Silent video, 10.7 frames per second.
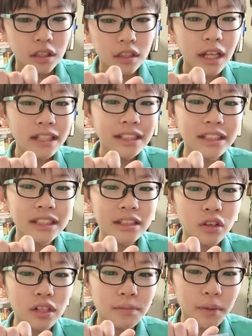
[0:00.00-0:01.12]
The Nazi
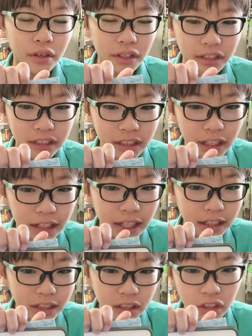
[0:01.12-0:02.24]
slogan party said
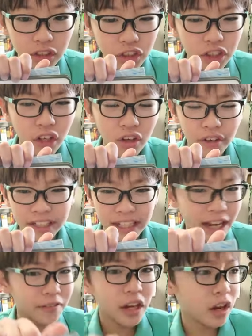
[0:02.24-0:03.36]
that girls should always
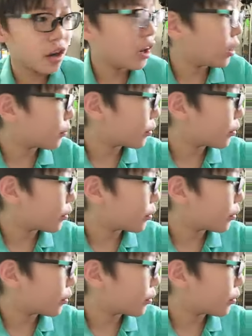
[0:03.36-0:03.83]
have long